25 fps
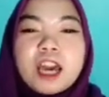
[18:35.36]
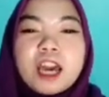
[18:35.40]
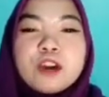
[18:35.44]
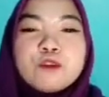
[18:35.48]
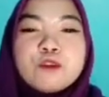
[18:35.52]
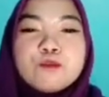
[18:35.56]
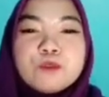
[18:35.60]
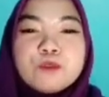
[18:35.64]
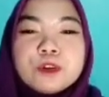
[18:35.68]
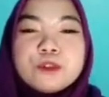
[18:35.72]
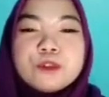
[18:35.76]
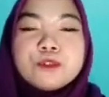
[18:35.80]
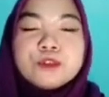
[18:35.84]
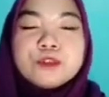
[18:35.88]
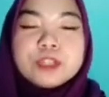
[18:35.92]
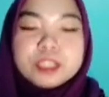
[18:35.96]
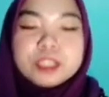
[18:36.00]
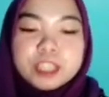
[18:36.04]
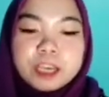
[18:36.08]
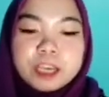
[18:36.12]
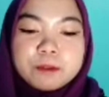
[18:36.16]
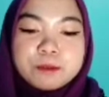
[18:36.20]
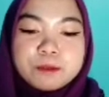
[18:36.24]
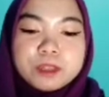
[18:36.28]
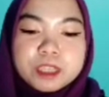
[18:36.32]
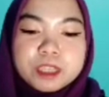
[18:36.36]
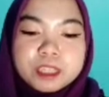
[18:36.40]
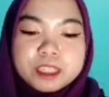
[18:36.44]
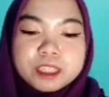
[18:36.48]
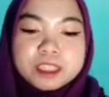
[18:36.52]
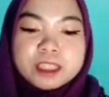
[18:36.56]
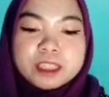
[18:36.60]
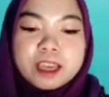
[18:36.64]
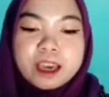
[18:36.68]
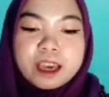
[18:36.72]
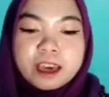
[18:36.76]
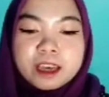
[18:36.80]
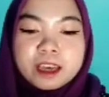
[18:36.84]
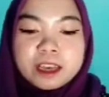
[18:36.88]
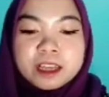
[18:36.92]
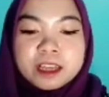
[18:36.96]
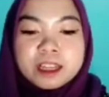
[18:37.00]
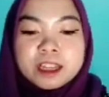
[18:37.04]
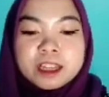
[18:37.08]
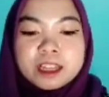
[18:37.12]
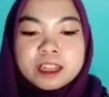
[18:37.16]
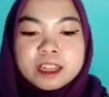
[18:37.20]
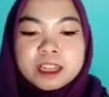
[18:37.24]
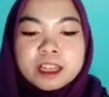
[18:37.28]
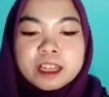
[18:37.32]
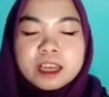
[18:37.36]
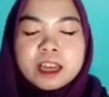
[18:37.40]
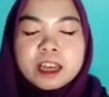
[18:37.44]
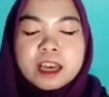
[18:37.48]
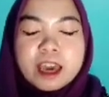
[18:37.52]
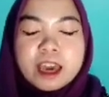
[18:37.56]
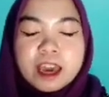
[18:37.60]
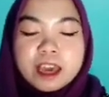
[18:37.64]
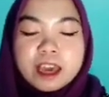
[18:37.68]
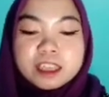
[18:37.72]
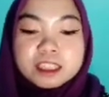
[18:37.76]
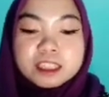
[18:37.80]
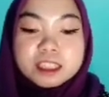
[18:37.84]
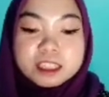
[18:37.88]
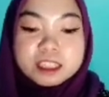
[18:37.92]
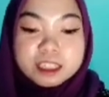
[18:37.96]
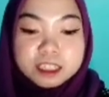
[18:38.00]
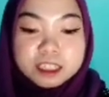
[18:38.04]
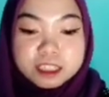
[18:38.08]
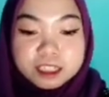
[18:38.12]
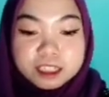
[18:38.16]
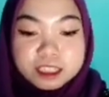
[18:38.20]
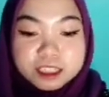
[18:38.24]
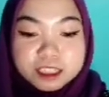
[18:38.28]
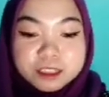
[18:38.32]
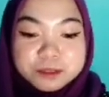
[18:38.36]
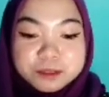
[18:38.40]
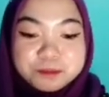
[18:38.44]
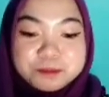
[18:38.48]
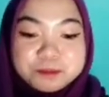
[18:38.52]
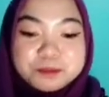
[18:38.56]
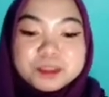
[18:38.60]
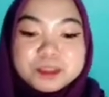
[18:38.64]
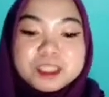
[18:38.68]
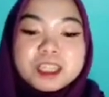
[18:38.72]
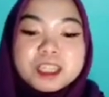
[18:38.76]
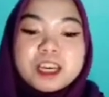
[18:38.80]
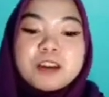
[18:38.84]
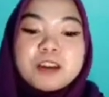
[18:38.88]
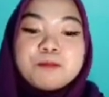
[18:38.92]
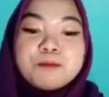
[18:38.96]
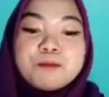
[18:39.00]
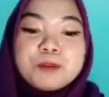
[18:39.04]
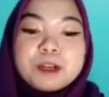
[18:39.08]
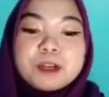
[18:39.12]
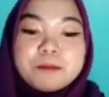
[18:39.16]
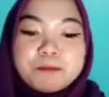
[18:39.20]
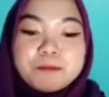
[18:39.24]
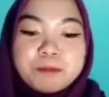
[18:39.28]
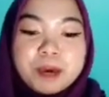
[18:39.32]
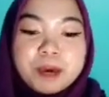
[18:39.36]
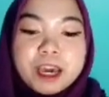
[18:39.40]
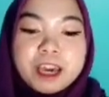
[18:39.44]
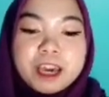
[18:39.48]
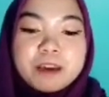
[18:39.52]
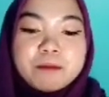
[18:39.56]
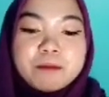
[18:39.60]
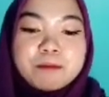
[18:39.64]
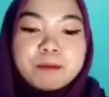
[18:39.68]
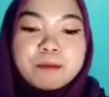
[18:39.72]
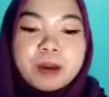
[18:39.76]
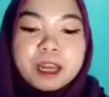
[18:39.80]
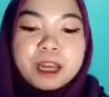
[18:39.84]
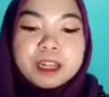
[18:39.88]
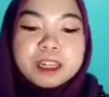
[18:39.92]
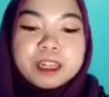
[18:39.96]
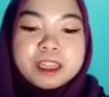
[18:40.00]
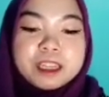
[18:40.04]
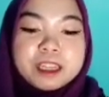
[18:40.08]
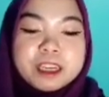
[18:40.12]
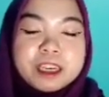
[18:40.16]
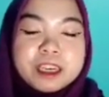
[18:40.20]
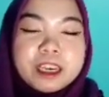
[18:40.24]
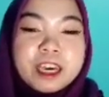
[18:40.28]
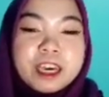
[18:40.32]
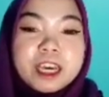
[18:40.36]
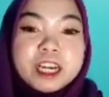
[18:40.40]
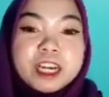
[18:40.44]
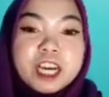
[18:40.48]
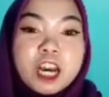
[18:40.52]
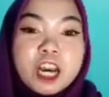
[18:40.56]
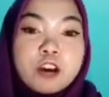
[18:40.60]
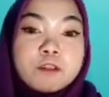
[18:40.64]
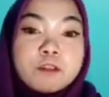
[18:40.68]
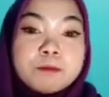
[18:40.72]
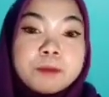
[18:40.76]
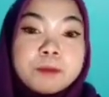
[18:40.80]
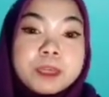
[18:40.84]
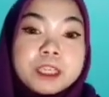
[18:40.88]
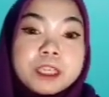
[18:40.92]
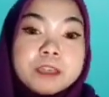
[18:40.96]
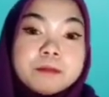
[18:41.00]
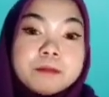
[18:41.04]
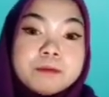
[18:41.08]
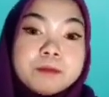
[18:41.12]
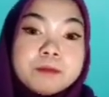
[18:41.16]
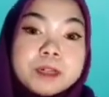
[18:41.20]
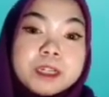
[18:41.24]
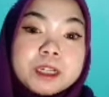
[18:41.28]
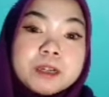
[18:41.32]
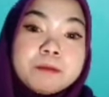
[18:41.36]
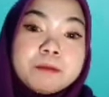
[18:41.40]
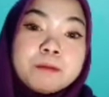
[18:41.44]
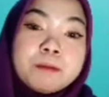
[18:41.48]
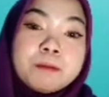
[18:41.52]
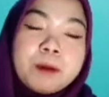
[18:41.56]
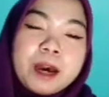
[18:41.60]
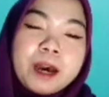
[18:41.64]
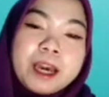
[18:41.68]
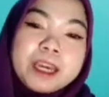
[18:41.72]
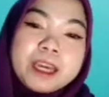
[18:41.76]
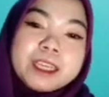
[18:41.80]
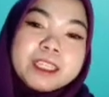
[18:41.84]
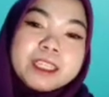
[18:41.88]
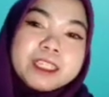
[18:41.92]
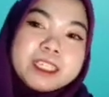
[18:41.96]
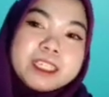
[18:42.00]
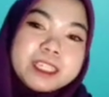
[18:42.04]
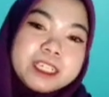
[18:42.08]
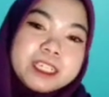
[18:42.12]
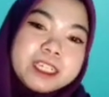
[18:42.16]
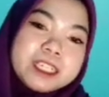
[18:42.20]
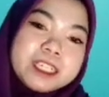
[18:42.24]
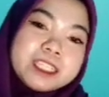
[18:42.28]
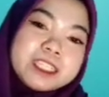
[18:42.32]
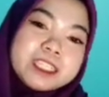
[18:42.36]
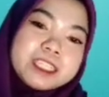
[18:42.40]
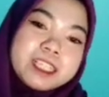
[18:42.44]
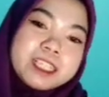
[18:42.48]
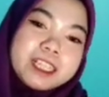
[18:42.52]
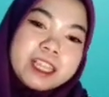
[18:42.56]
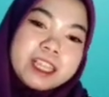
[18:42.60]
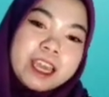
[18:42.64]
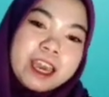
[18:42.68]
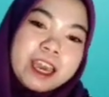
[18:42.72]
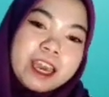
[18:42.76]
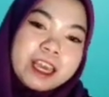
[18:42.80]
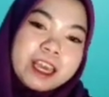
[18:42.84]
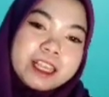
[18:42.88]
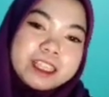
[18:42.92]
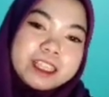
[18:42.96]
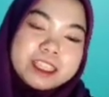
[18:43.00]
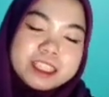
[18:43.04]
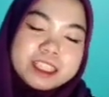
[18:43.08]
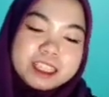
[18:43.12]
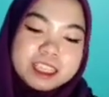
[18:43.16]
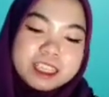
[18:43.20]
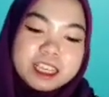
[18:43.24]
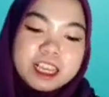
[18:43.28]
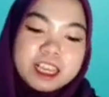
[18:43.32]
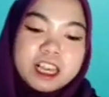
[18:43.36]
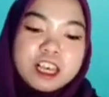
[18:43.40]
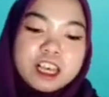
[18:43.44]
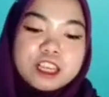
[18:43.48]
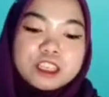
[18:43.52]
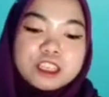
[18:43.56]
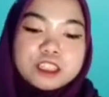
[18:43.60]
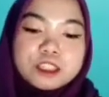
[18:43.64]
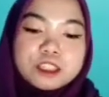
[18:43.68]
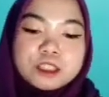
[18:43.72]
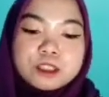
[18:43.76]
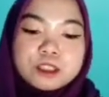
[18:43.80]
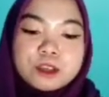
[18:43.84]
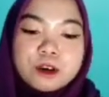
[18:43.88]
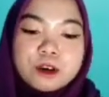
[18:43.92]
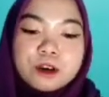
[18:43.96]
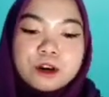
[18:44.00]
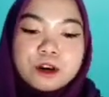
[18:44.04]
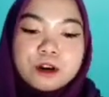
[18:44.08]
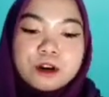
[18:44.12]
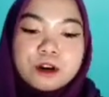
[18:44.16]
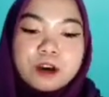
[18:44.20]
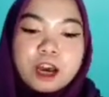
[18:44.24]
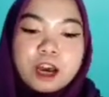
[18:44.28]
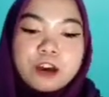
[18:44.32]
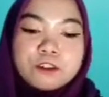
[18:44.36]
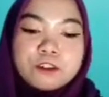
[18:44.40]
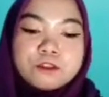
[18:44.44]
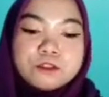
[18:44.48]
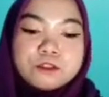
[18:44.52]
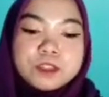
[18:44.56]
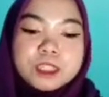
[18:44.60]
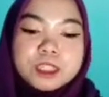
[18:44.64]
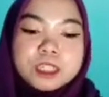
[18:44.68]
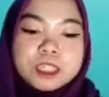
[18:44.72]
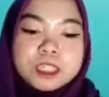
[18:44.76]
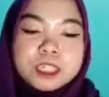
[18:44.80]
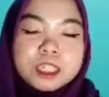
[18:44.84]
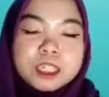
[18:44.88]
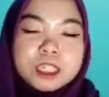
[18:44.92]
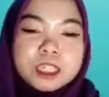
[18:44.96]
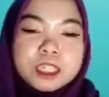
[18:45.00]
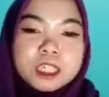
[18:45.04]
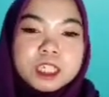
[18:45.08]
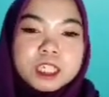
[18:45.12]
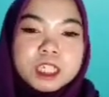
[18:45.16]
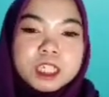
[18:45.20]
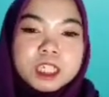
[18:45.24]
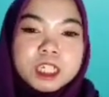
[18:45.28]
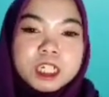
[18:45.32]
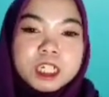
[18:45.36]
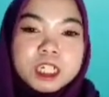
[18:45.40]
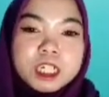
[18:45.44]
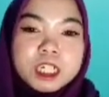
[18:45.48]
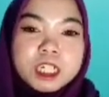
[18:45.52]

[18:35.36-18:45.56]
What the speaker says: will rename is as a prepare monthly account payable by the select. So after